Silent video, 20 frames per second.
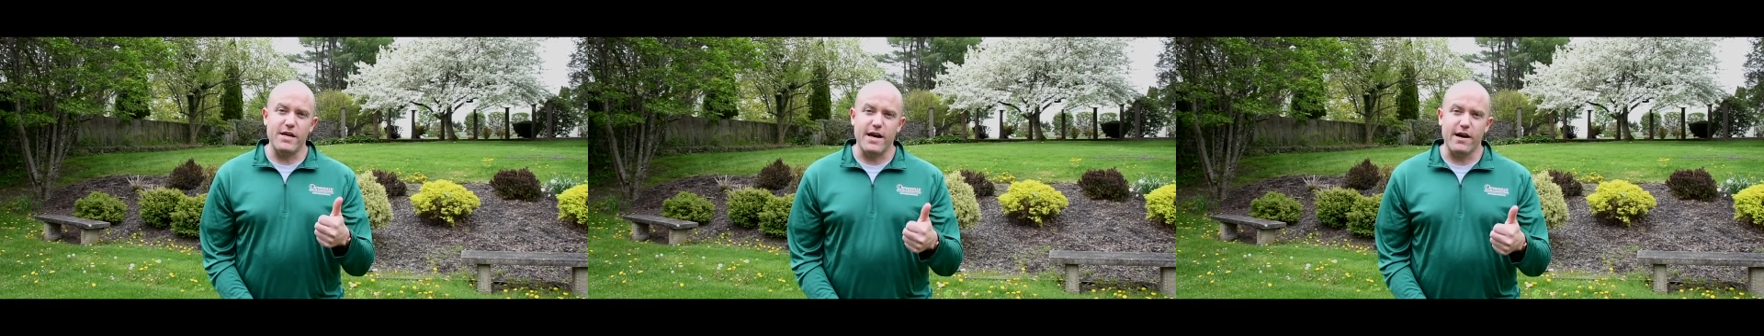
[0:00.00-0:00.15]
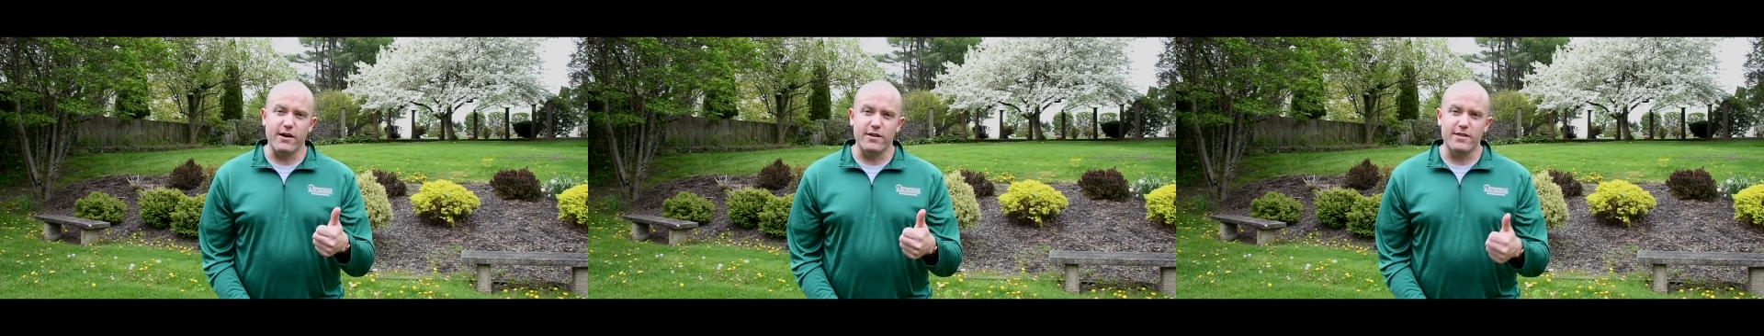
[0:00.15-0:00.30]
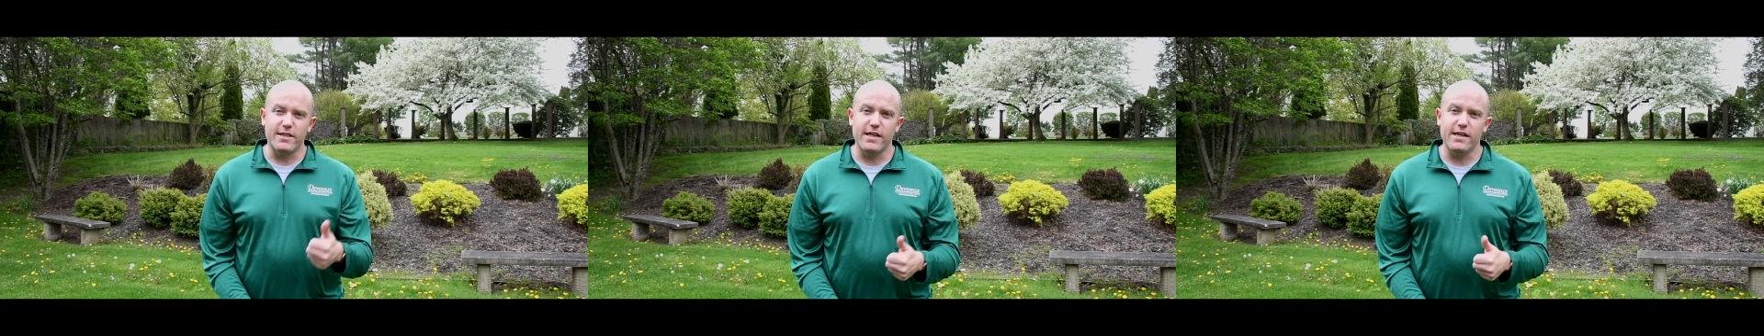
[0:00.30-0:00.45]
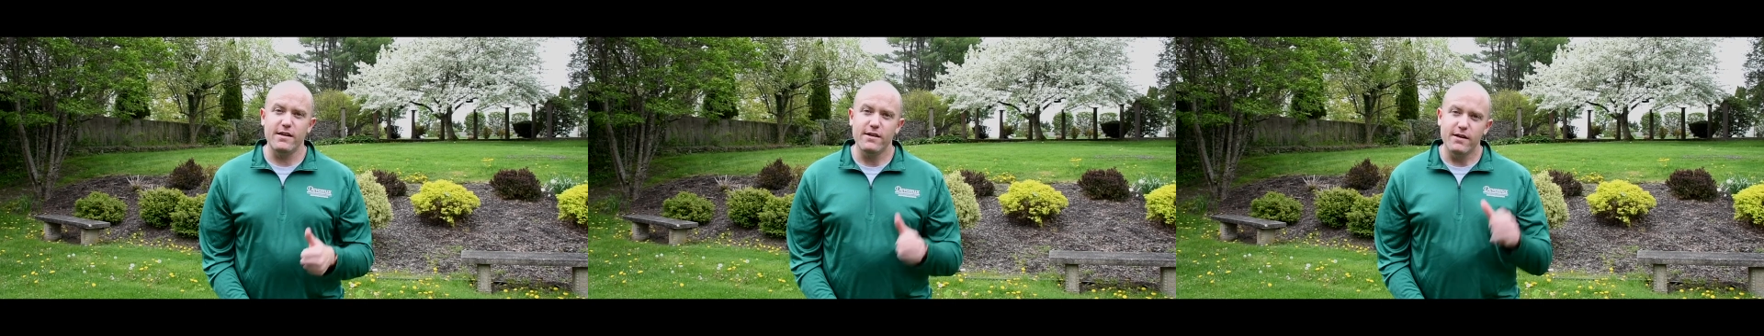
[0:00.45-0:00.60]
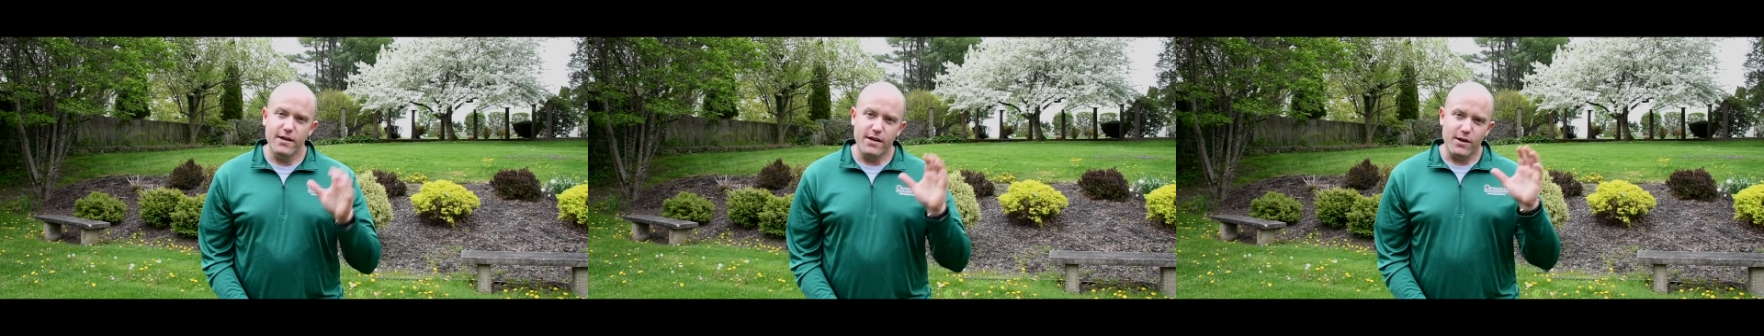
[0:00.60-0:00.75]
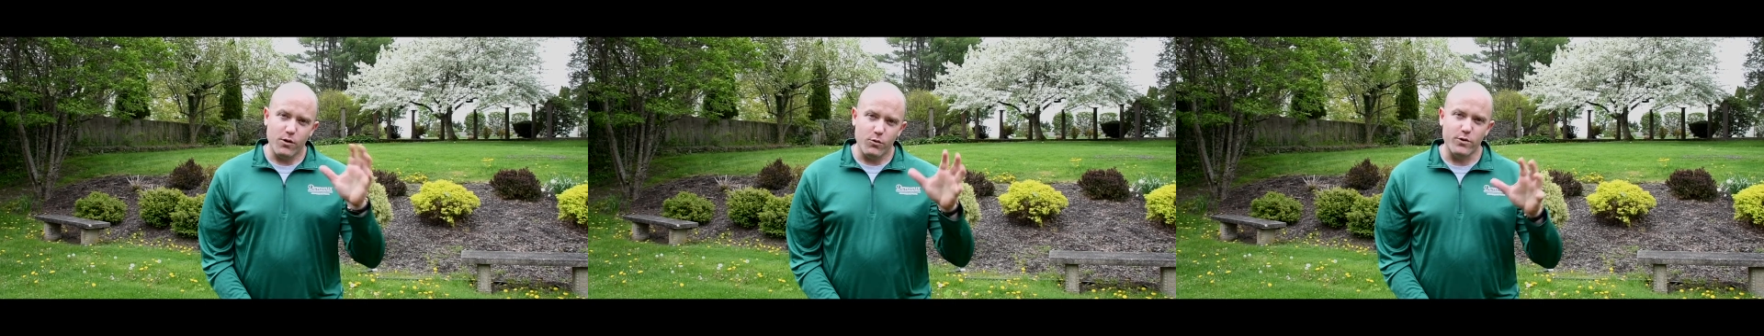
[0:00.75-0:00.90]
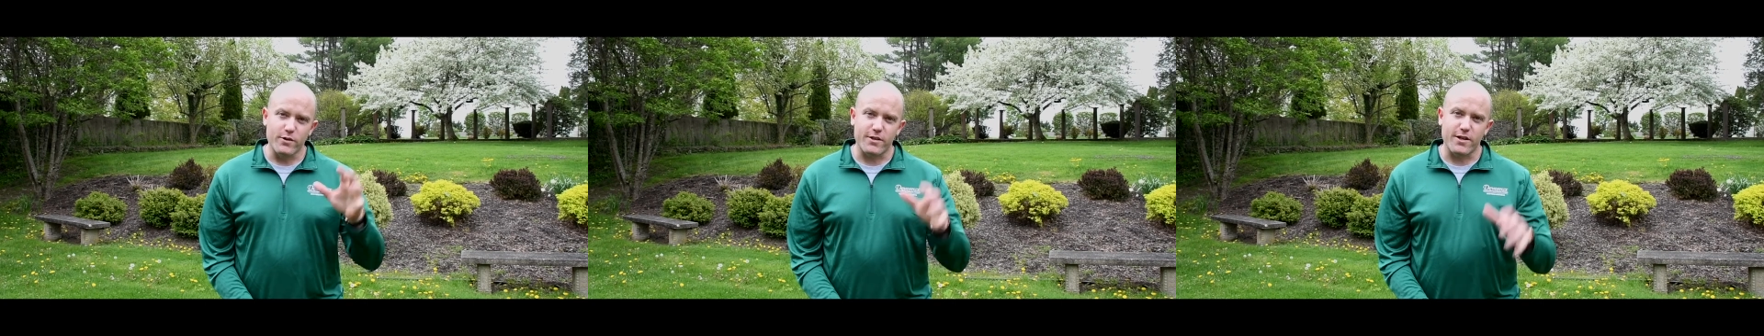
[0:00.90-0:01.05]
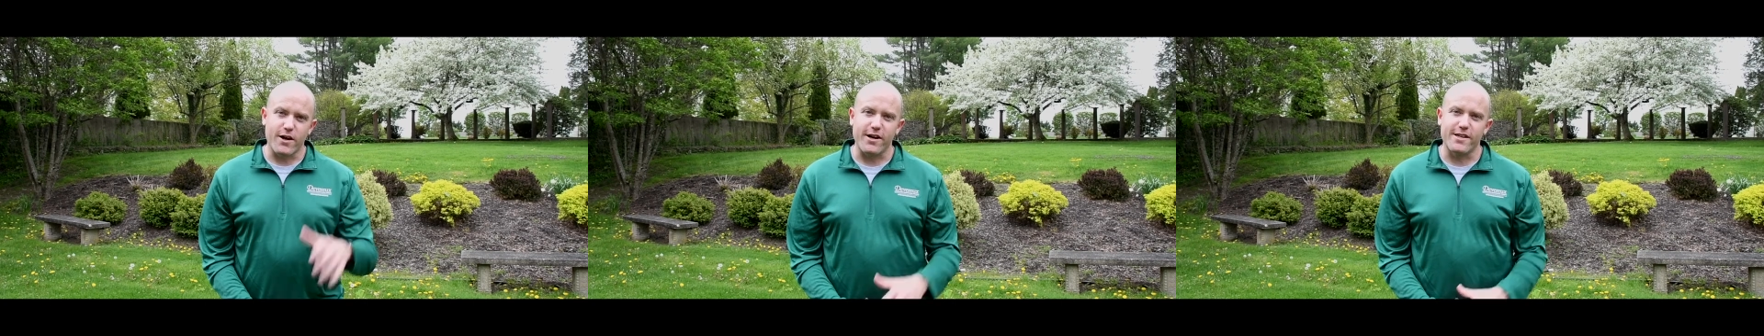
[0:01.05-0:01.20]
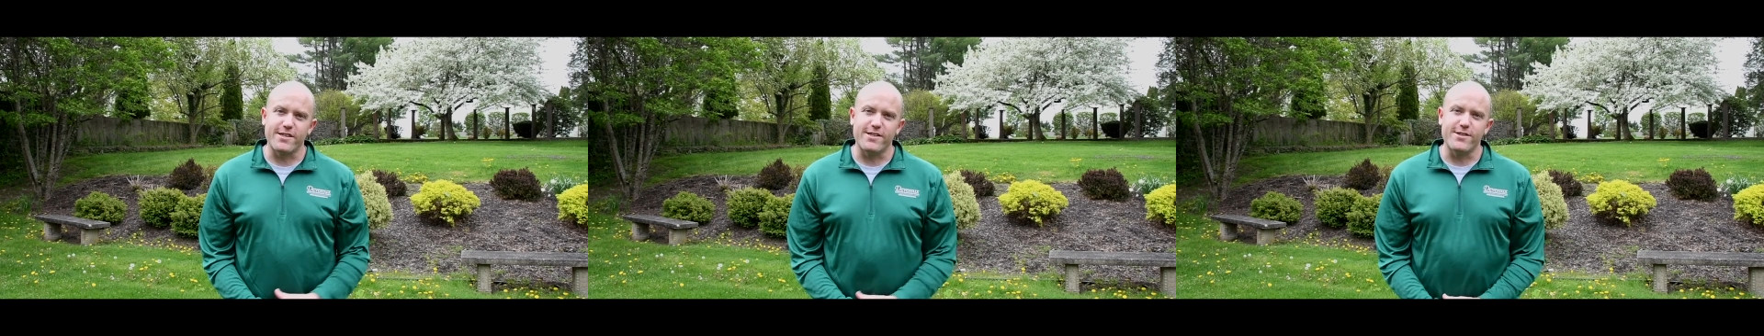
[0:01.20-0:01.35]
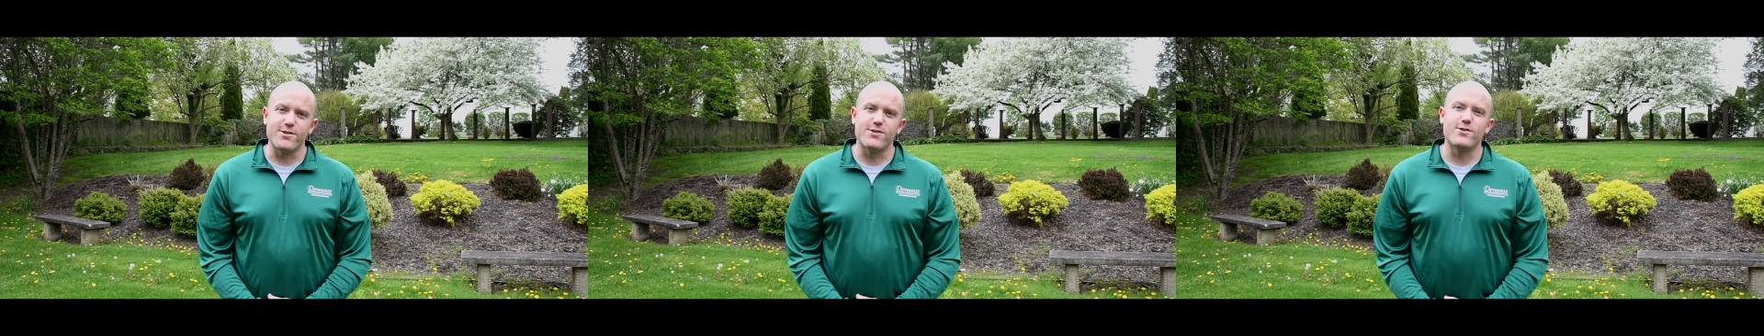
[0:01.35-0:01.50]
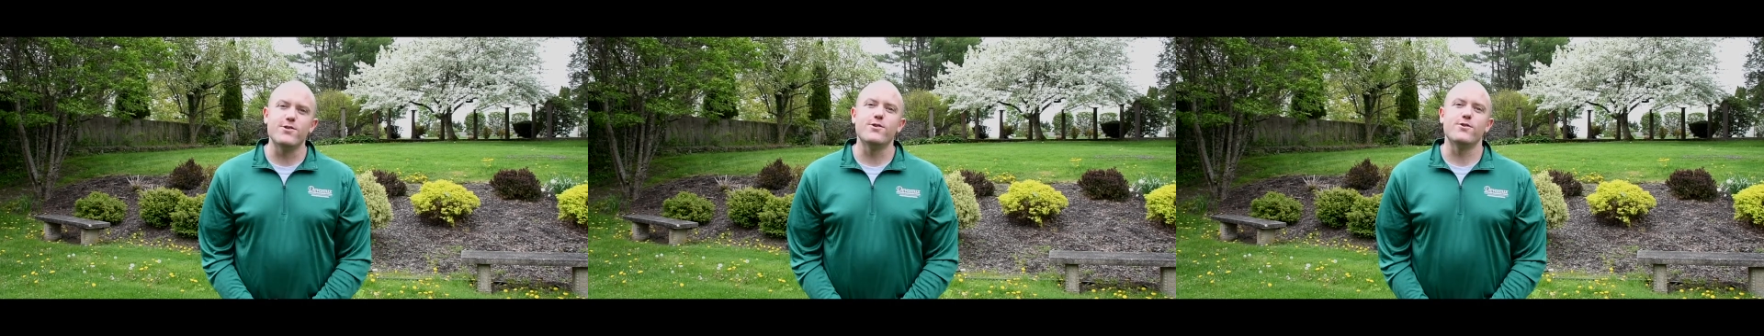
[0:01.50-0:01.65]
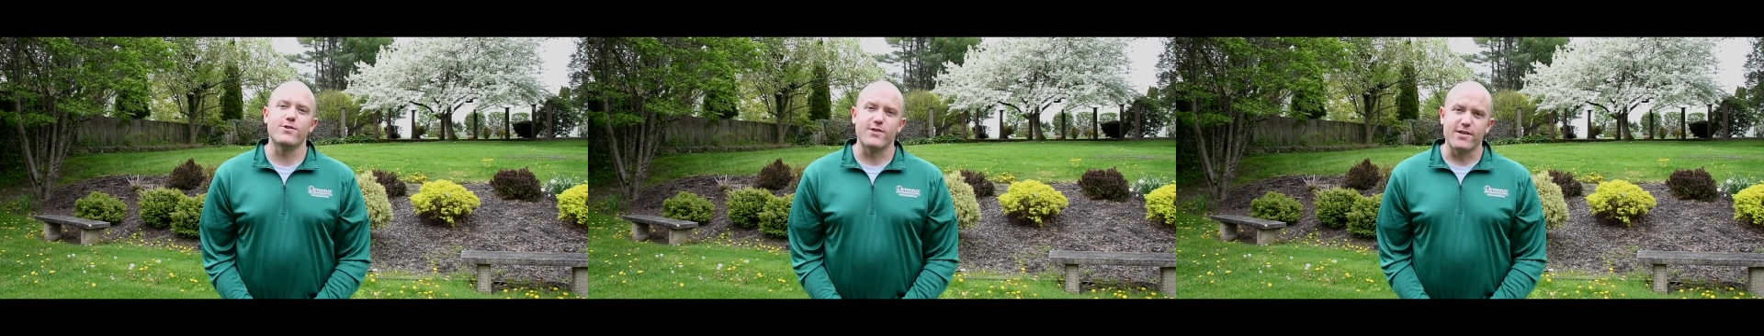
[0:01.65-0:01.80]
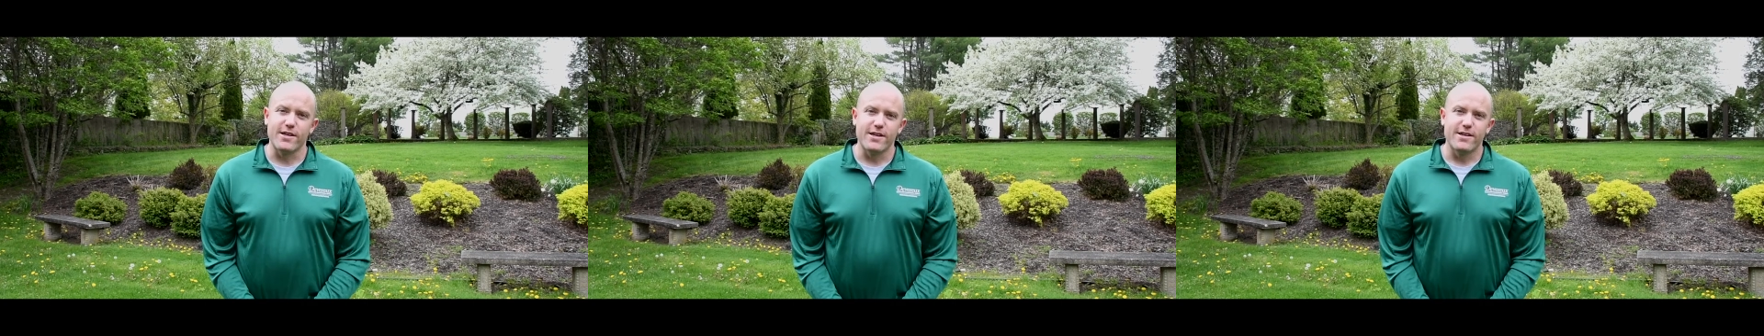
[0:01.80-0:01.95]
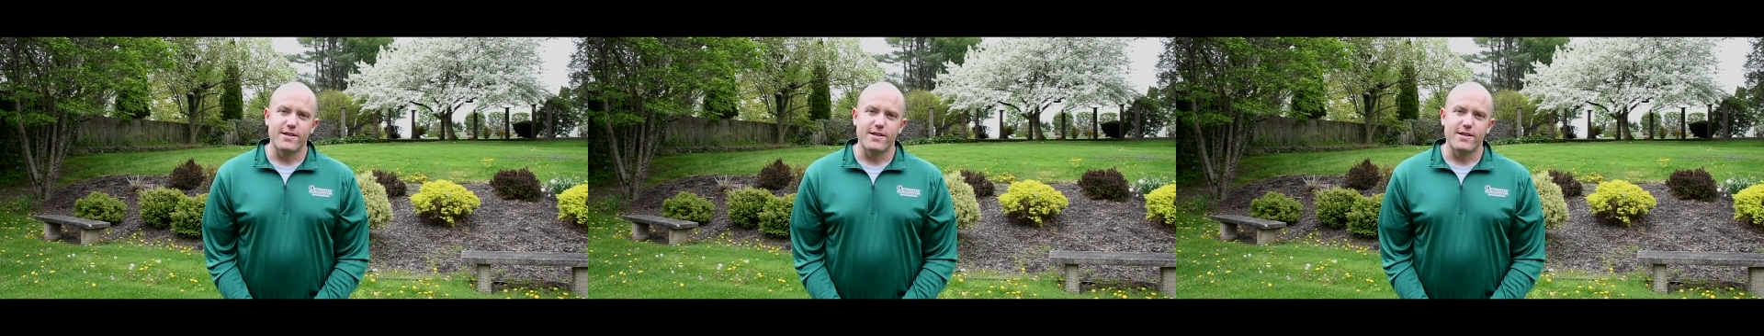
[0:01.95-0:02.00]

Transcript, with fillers: healthy, We'll talk to you soon.